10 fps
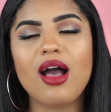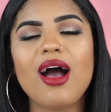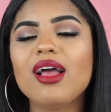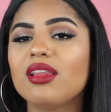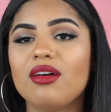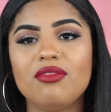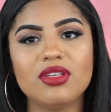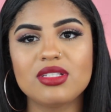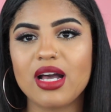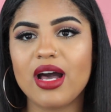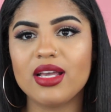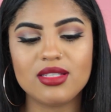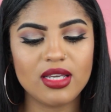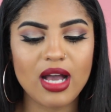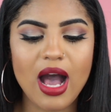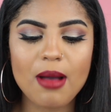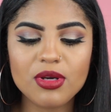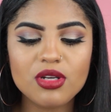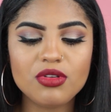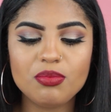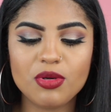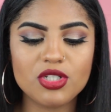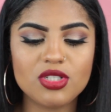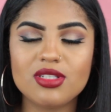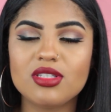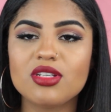I love this, guys. Like, I'm gonna repurchase